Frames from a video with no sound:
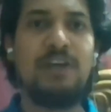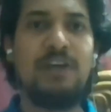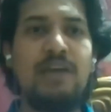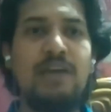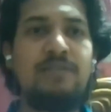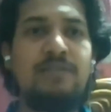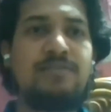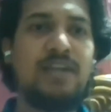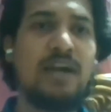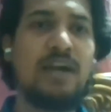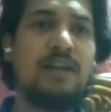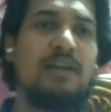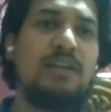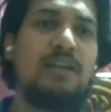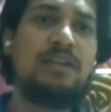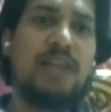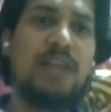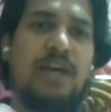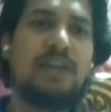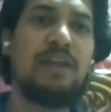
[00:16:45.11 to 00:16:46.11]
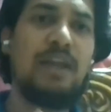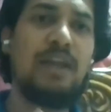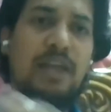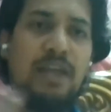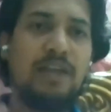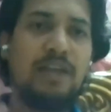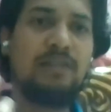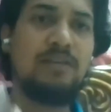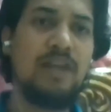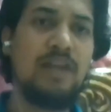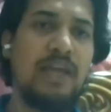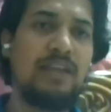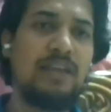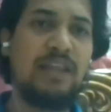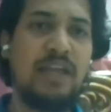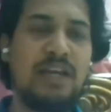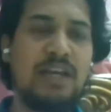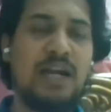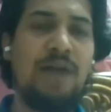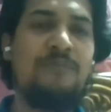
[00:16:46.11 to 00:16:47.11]
If suddenly
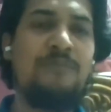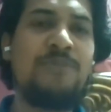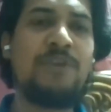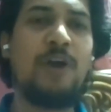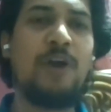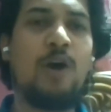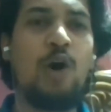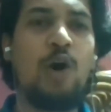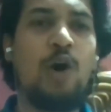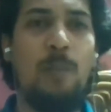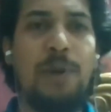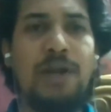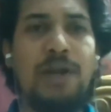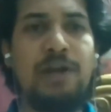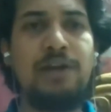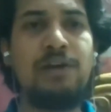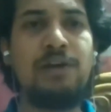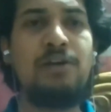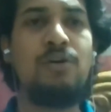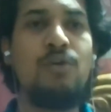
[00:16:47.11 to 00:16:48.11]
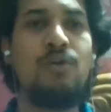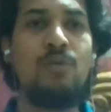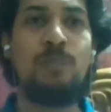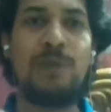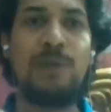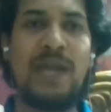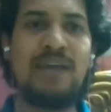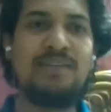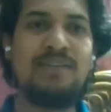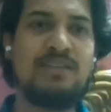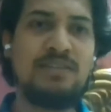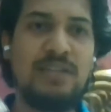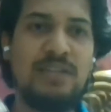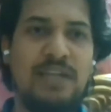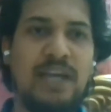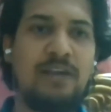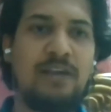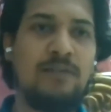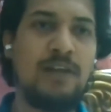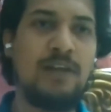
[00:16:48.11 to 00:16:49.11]
there comes a competitor who prices it
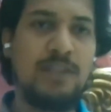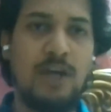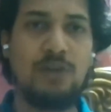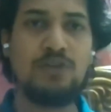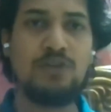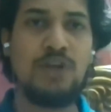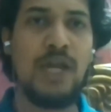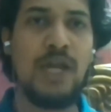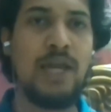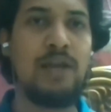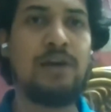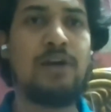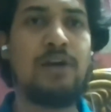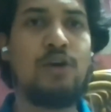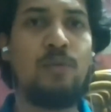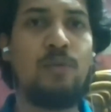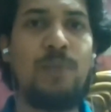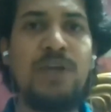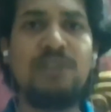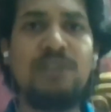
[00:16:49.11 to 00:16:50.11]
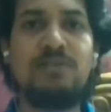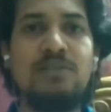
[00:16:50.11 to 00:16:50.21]
at 1900 rupees,